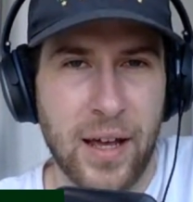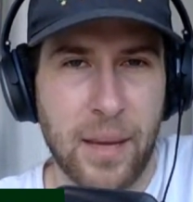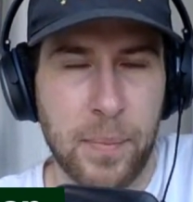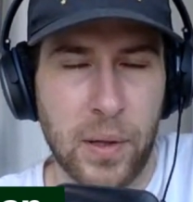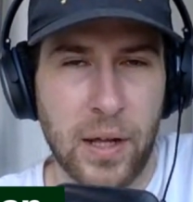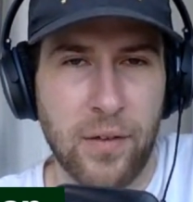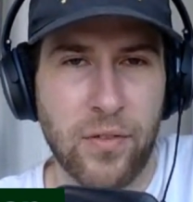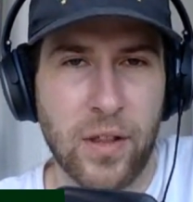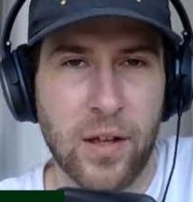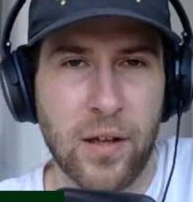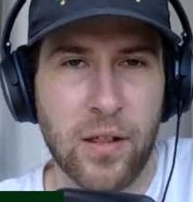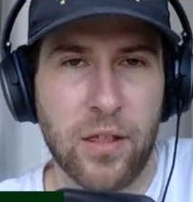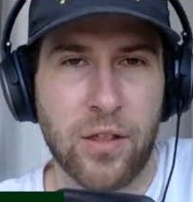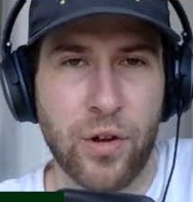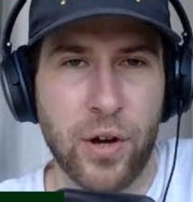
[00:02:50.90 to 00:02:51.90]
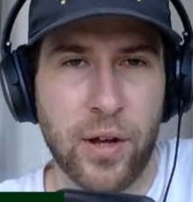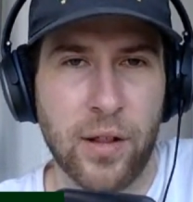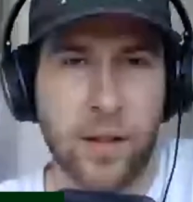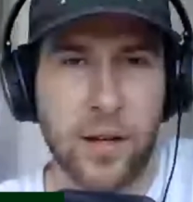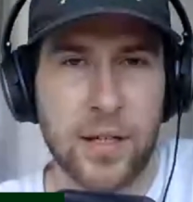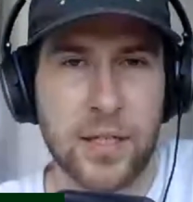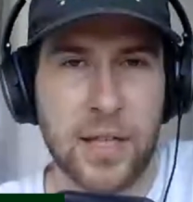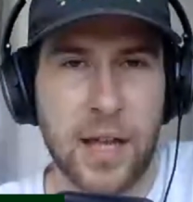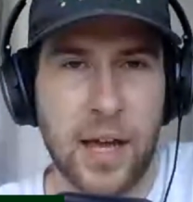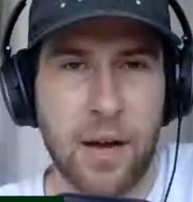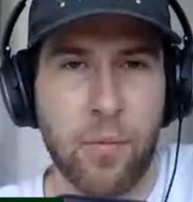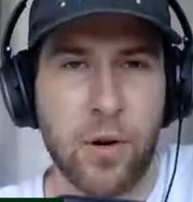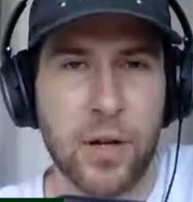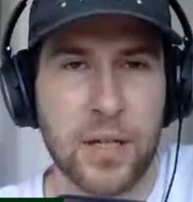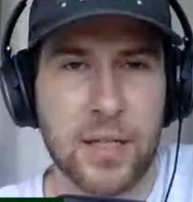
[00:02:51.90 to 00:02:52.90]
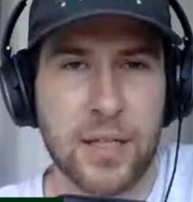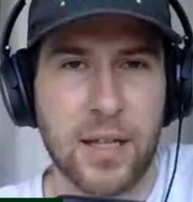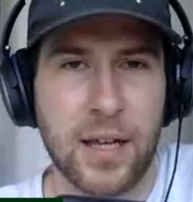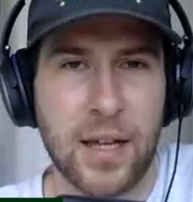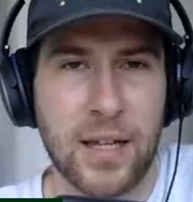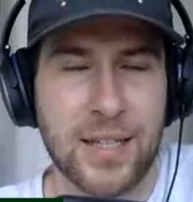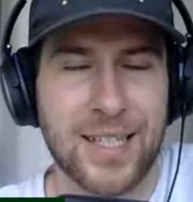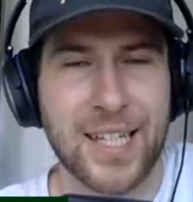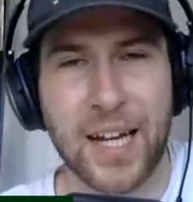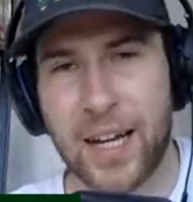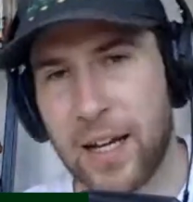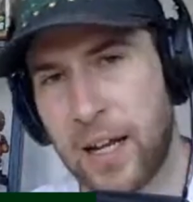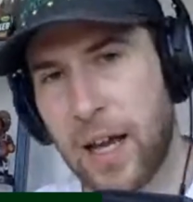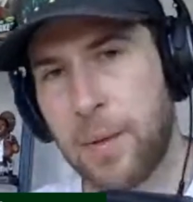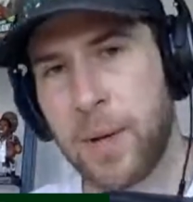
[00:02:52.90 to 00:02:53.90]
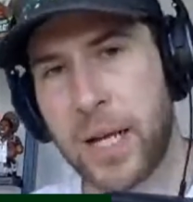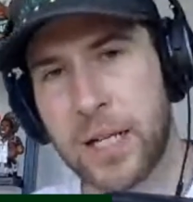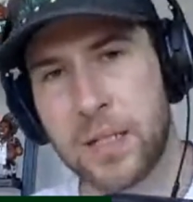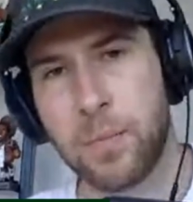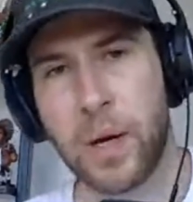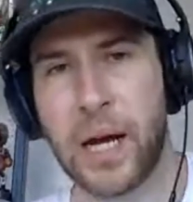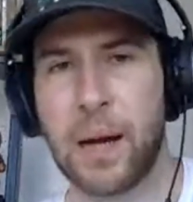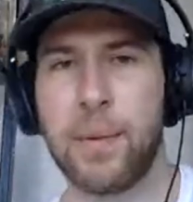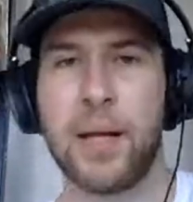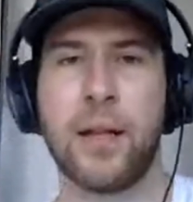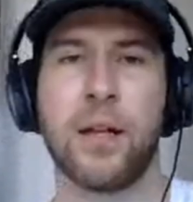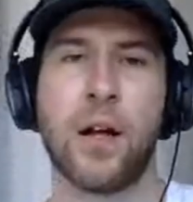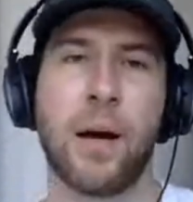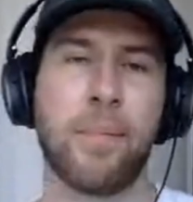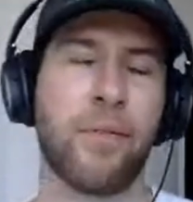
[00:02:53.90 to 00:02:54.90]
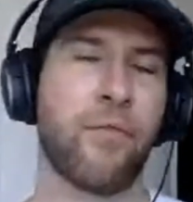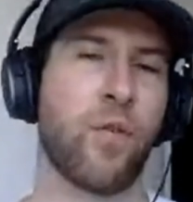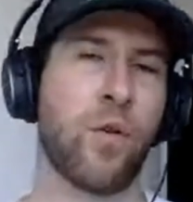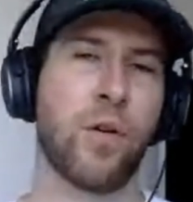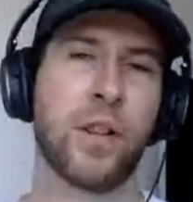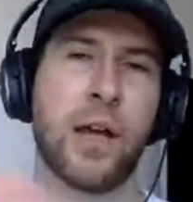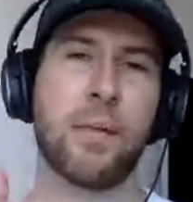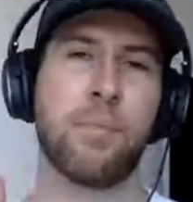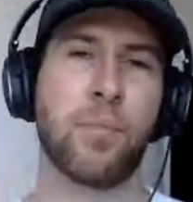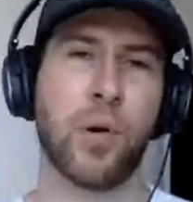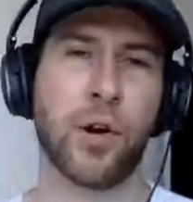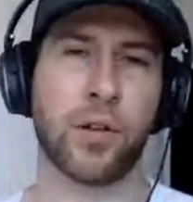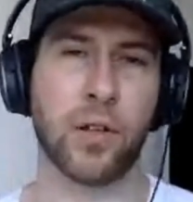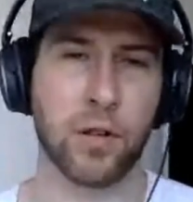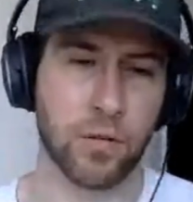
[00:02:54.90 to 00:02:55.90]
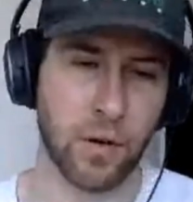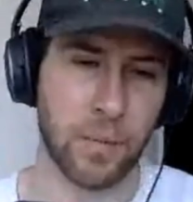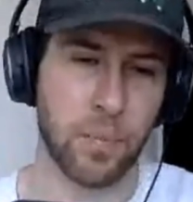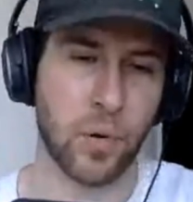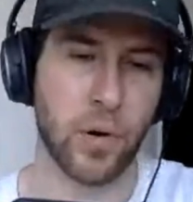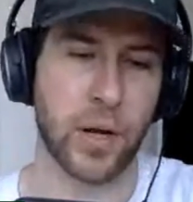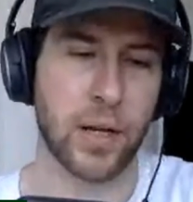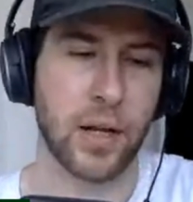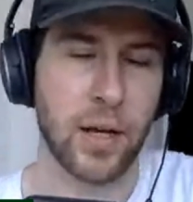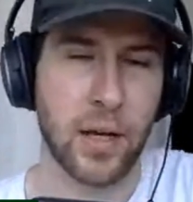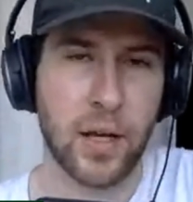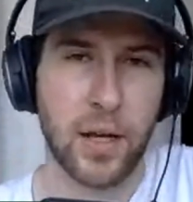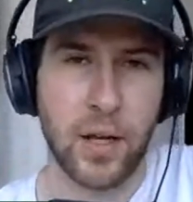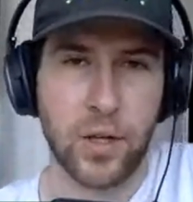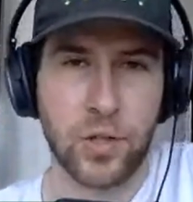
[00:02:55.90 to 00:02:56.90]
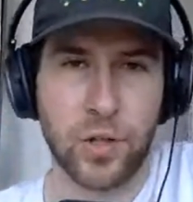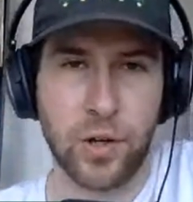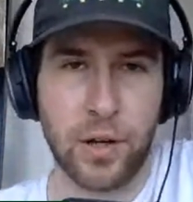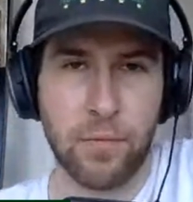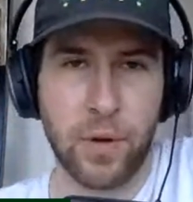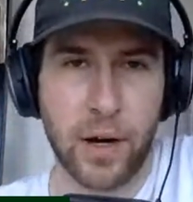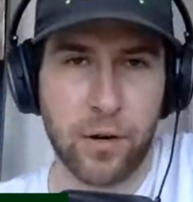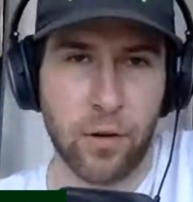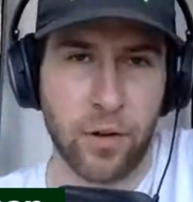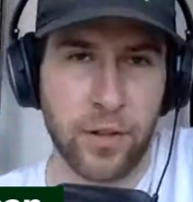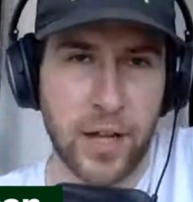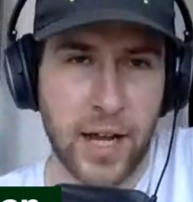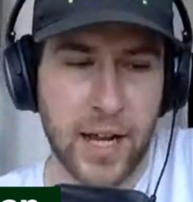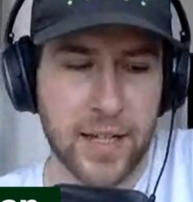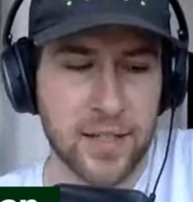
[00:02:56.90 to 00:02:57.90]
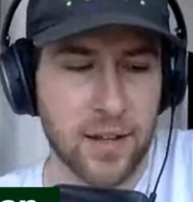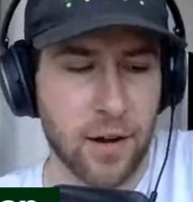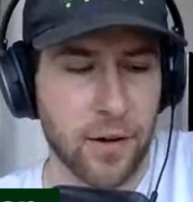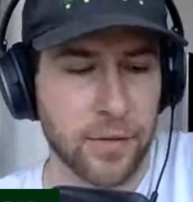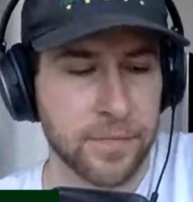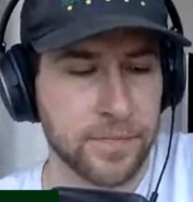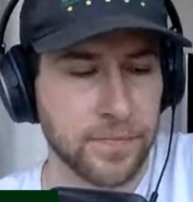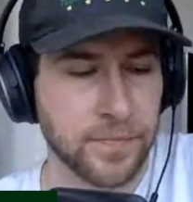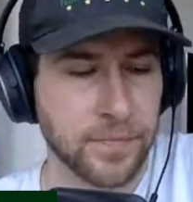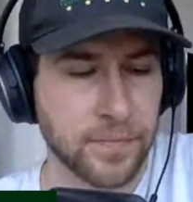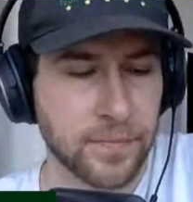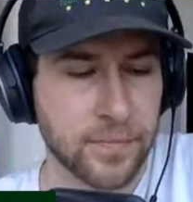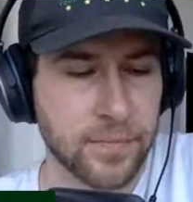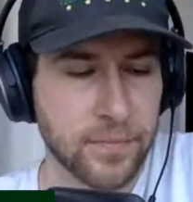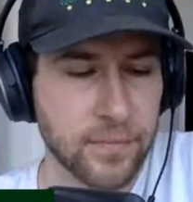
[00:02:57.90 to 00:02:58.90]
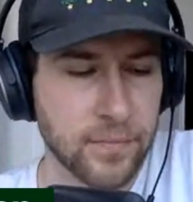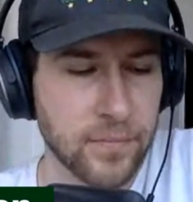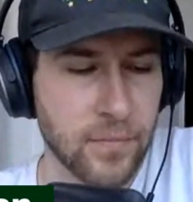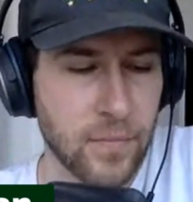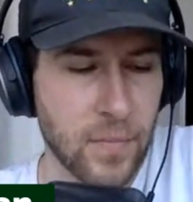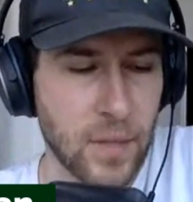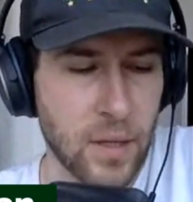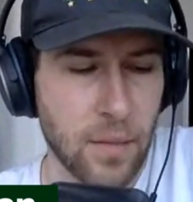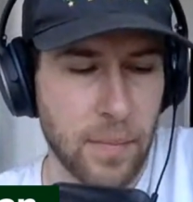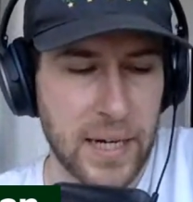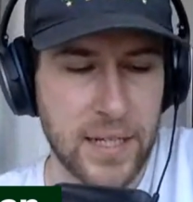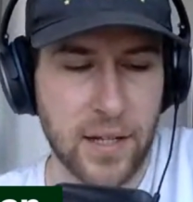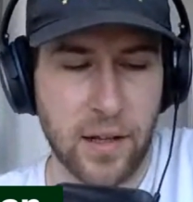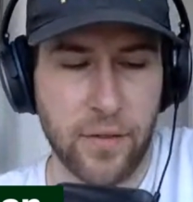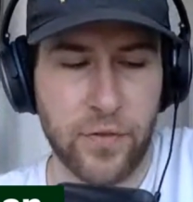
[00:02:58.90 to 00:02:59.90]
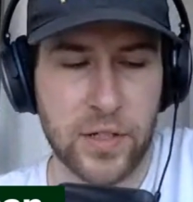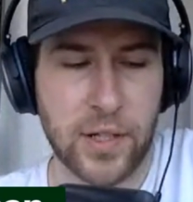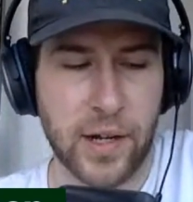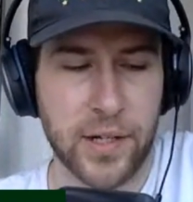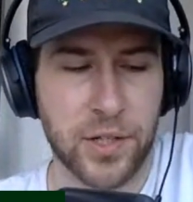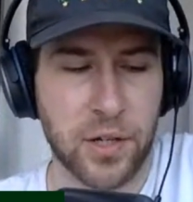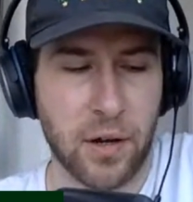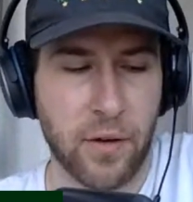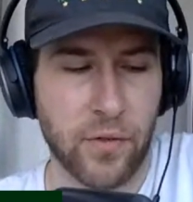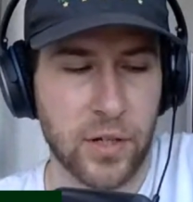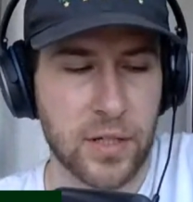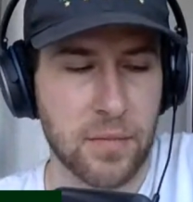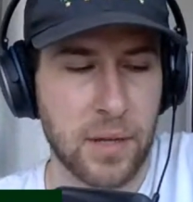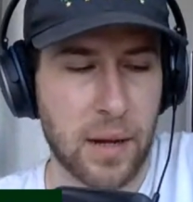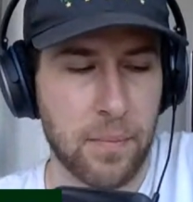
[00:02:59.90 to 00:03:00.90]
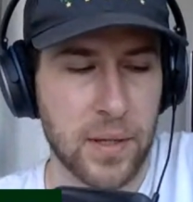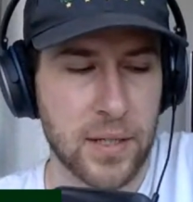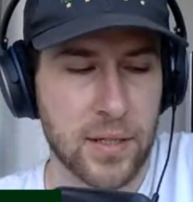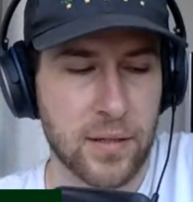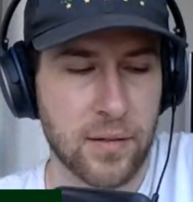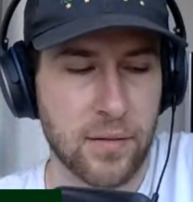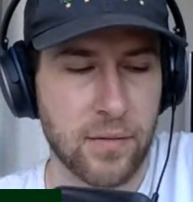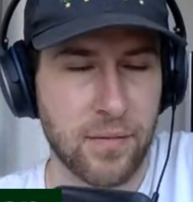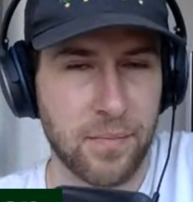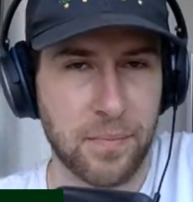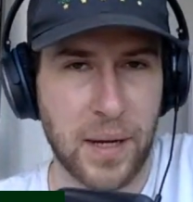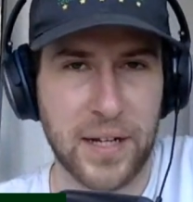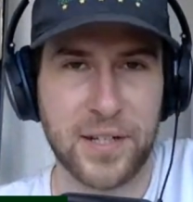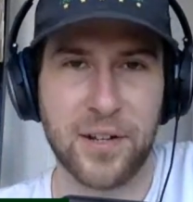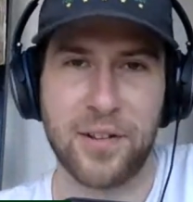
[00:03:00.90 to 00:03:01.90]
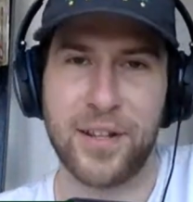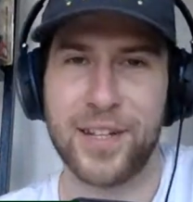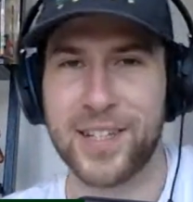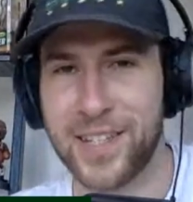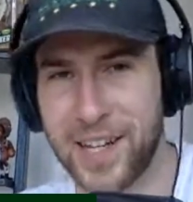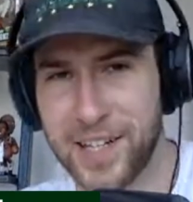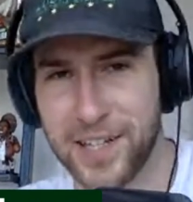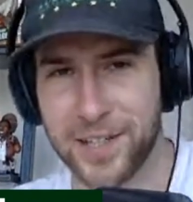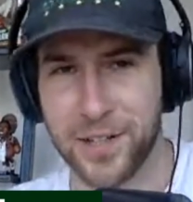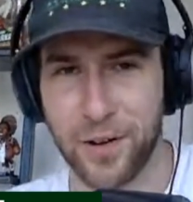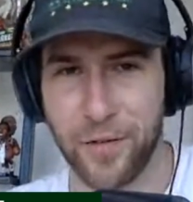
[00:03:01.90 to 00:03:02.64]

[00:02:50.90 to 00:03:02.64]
I believe the third loss there was the second game against Miami the night before. They broke the three point shooting record there. So basically, for today's show, I've got some numbers based on this season